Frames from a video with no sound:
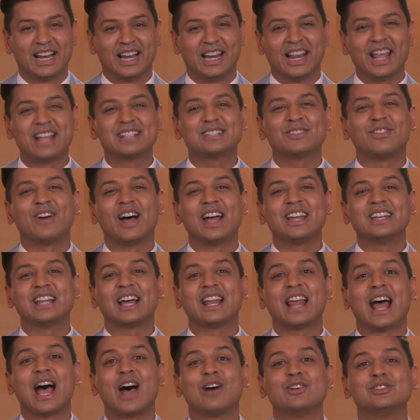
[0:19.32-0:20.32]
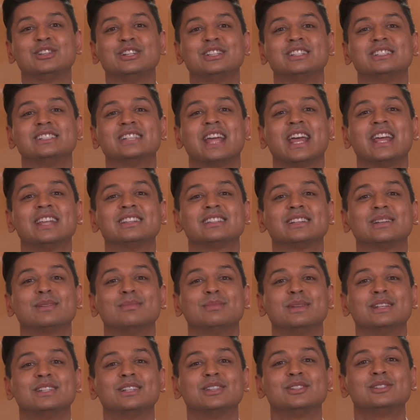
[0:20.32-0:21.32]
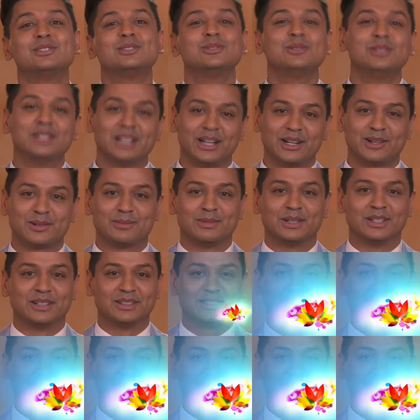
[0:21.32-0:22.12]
Let's find out how she stays committed to Dharma.